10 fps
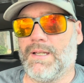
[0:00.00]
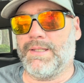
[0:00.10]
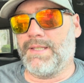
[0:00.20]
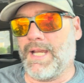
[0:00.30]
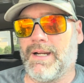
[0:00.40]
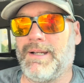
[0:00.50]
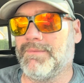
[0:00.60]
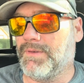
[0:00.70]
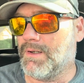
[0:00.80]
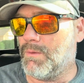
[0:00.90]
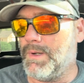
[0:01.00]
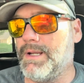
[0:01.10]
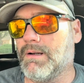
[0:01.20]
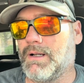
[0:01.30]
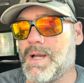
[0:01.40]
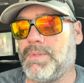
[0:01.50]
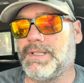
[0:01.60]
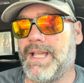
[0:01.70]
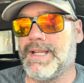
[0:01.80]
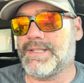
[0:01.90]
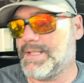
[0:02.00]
carry them for a week or a couple days and